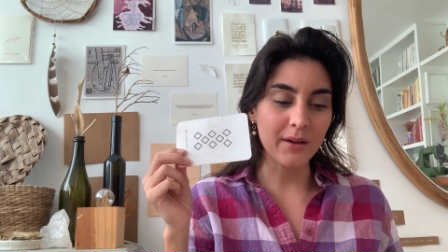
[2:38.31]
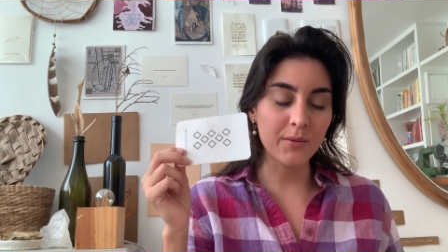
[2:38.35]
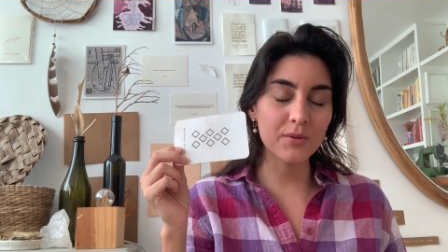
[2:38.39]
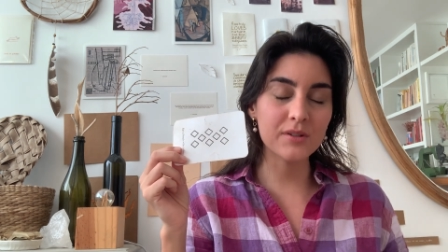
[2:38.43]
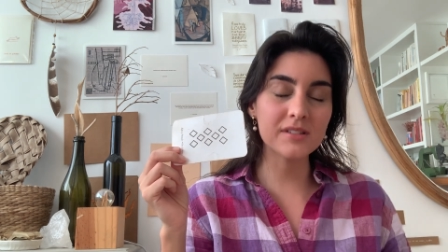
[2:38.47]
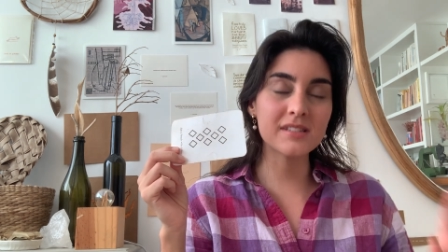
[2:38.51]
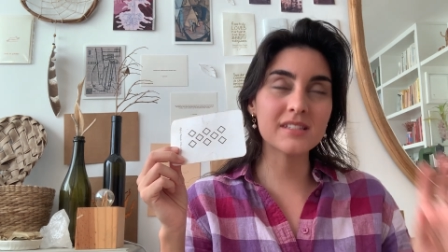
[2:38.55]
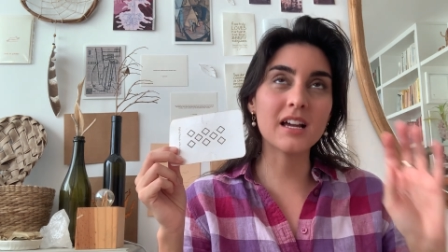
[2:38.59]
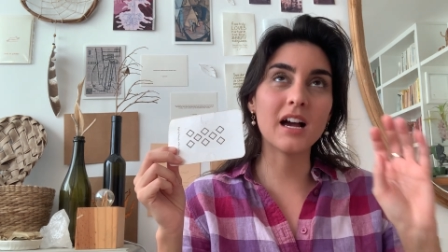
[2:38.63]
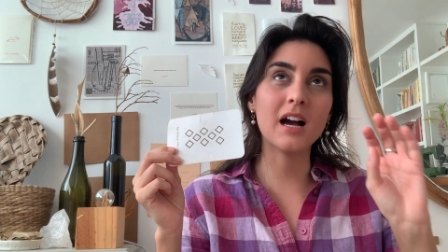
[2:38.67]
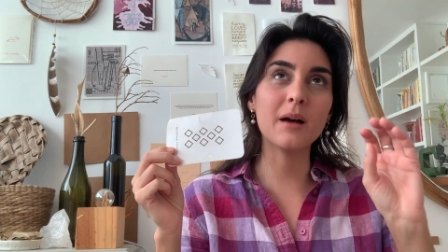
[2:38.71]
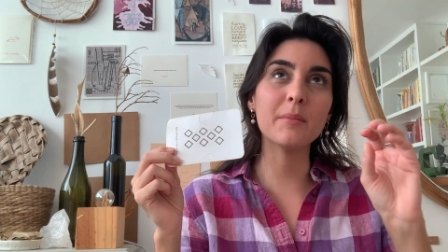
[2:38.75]

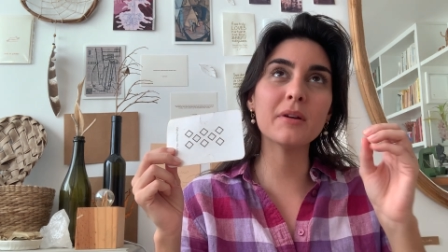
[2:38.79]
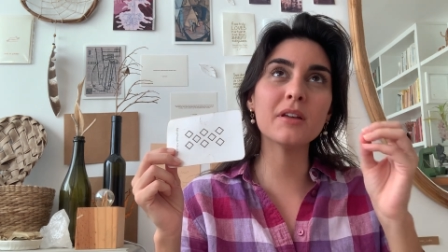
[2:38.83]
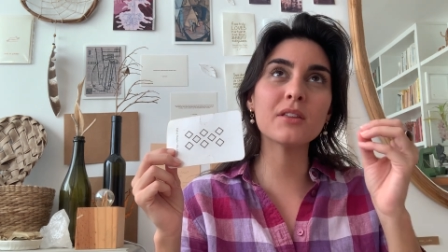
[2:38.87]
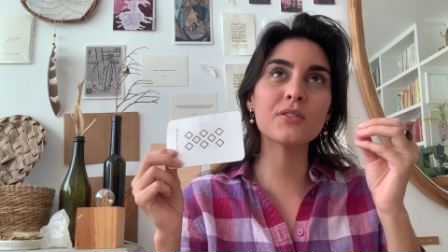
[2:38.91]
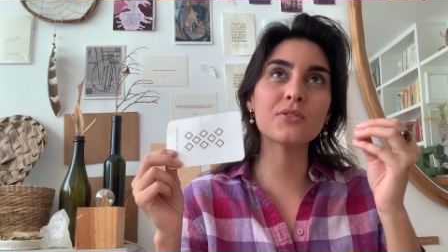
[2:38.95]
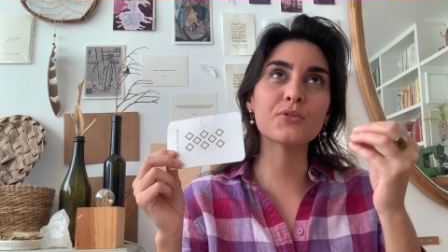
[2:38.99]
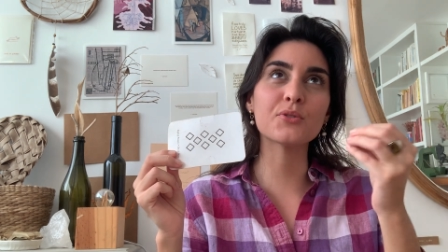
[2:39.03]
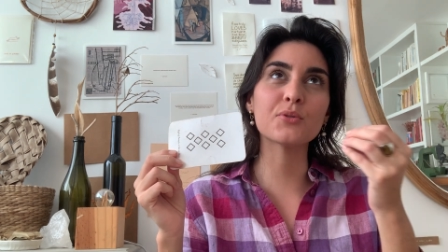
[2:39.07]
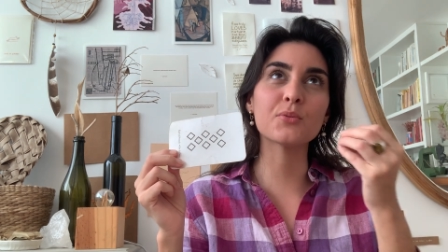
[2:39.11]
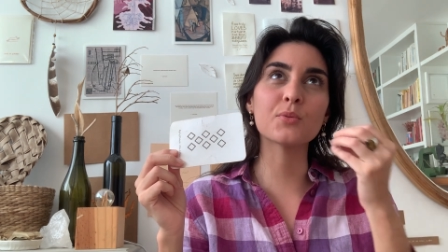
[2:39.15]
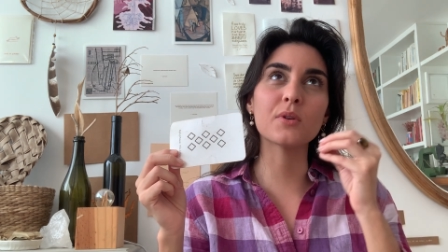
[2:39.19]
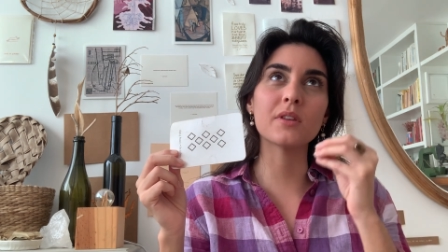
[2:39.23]
was coming
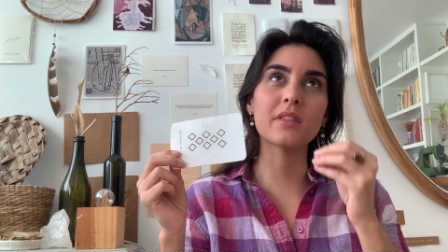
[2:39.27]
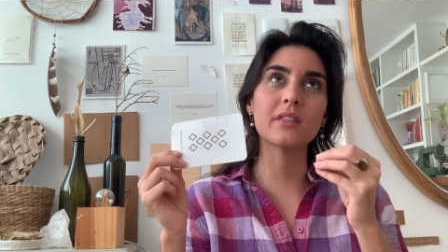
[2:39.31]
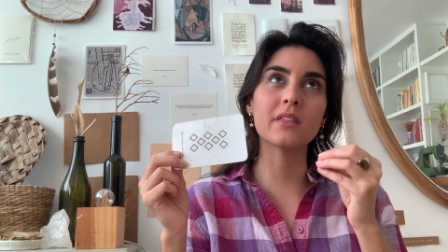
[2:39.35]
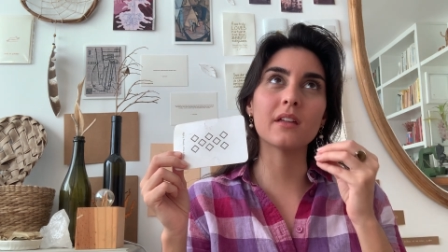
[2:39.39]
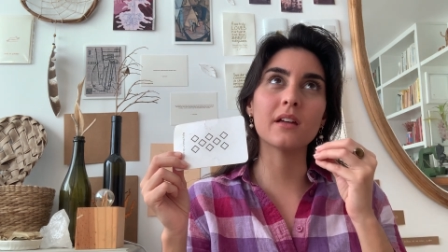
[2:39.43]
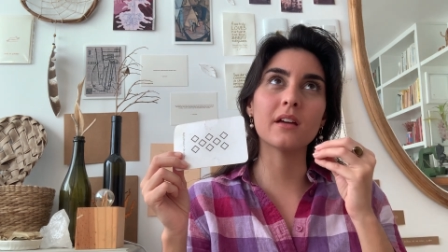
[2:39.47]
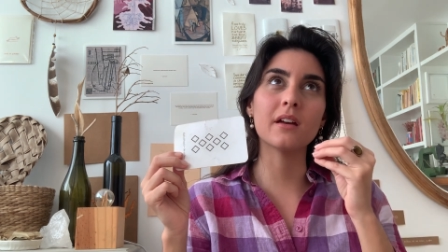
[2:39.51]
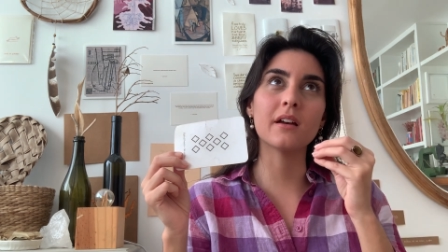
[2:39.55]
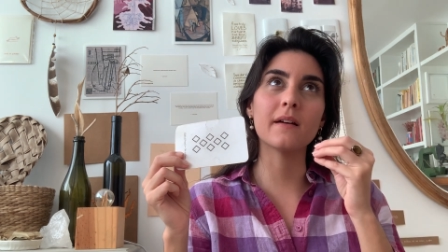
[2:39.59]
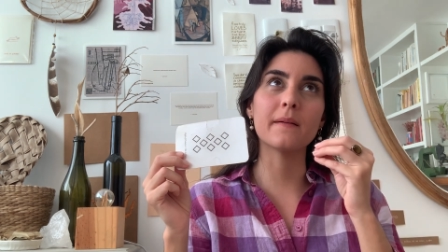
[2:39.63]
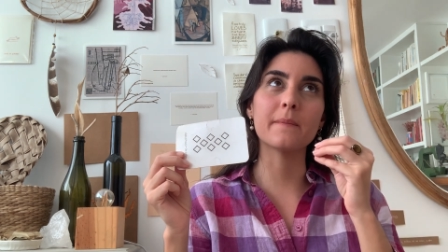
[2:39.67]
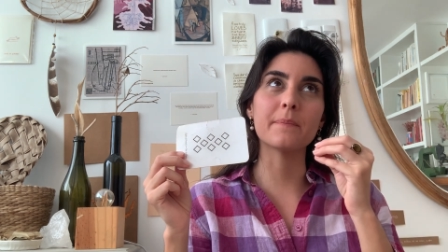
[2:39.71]
through with
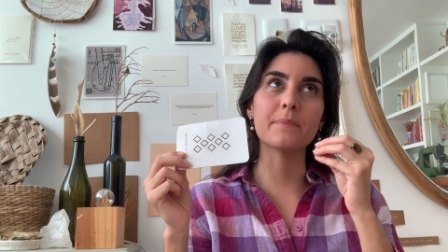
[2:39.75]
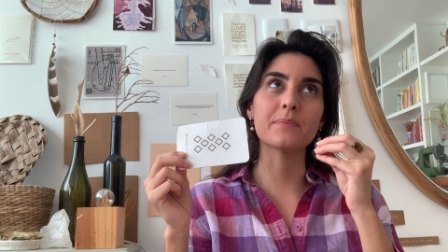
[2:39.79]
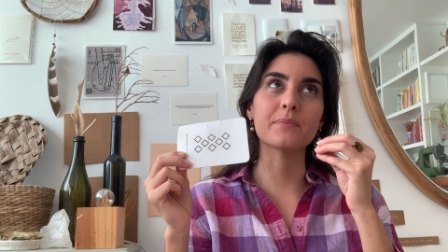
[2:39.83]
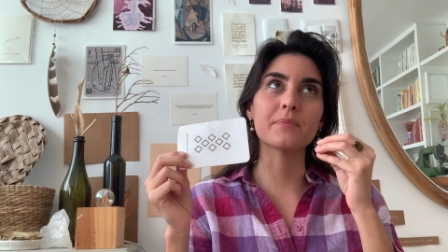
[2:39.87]
a